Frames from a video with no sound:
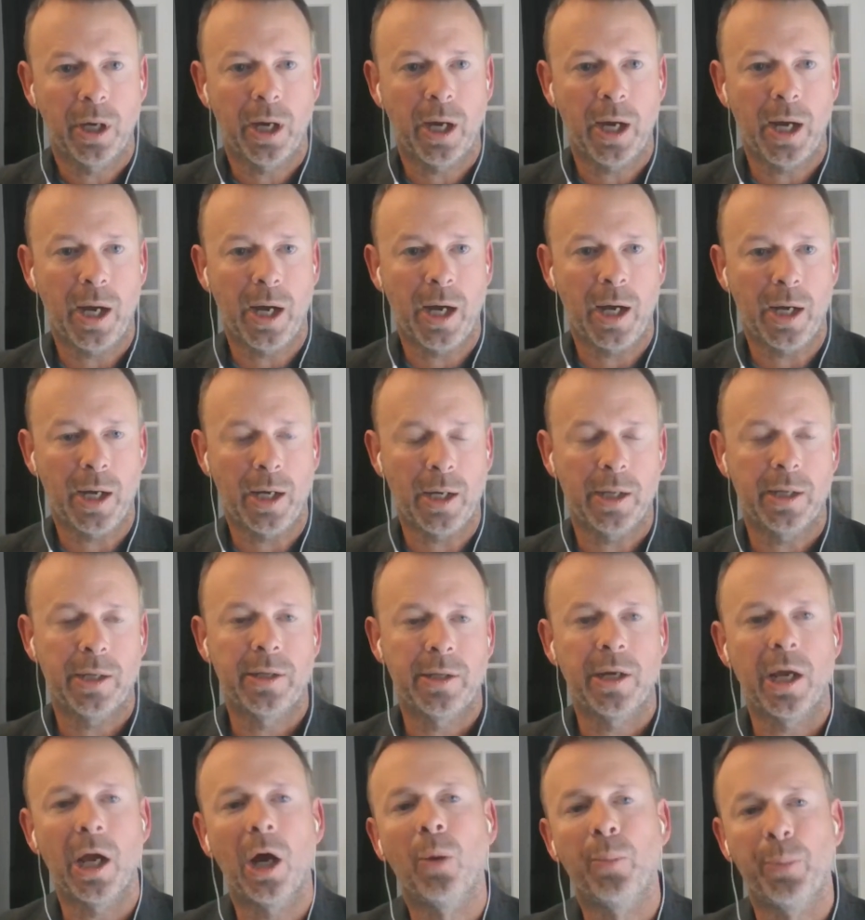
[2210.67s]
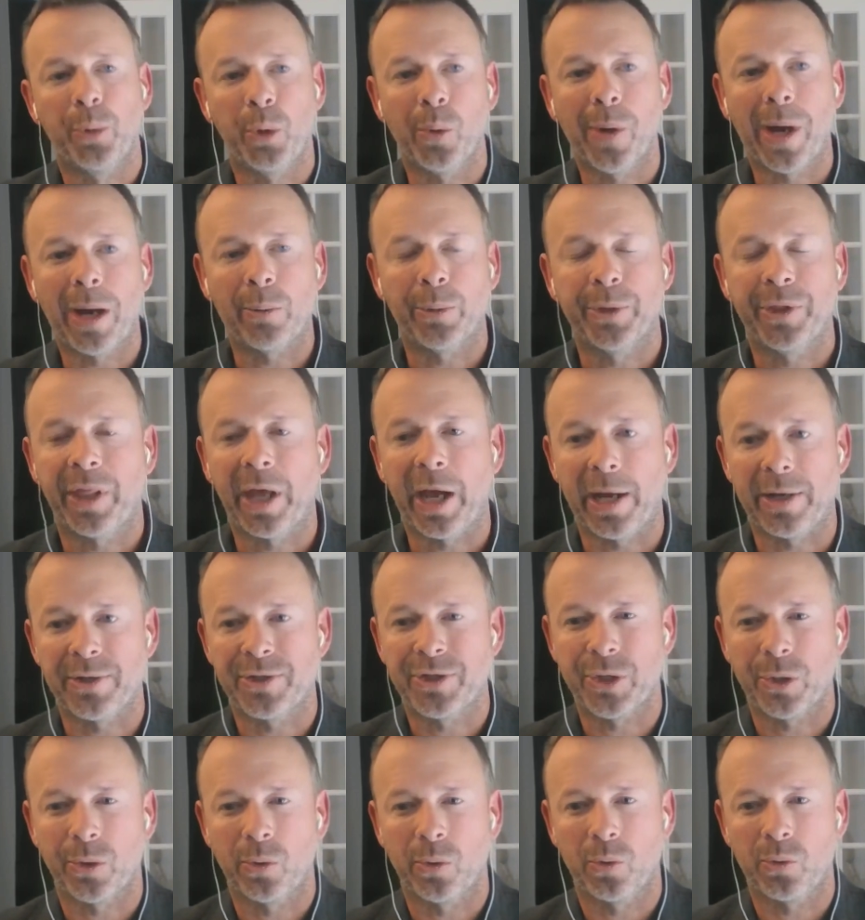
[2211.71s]
and help you out with that.
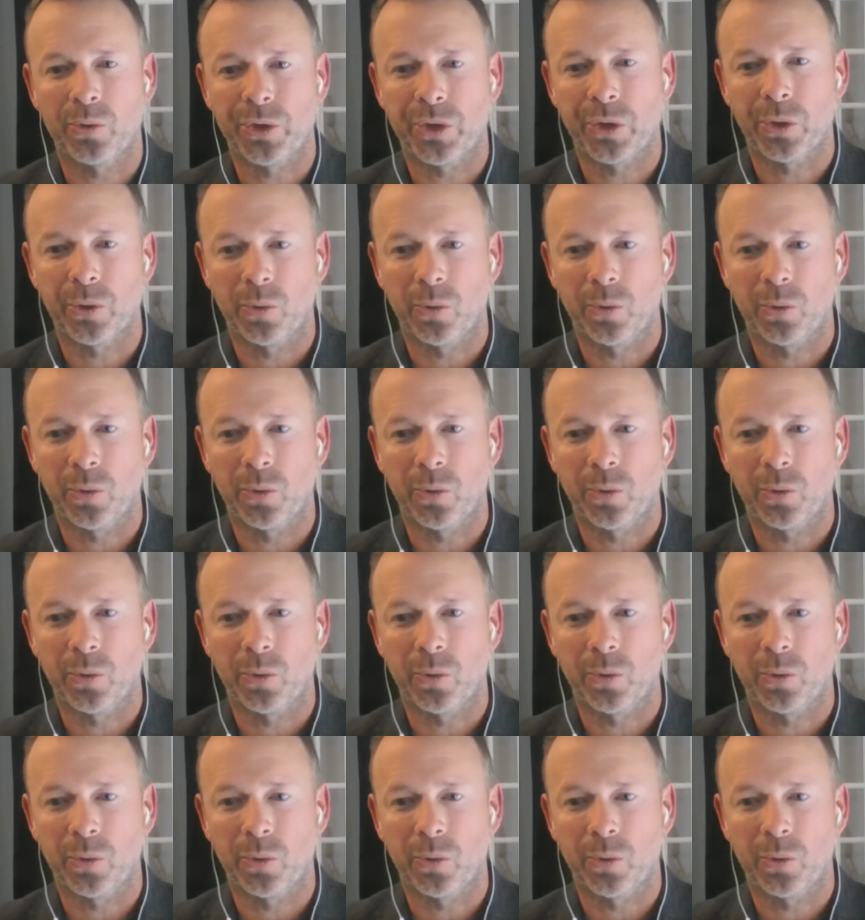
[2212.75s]
So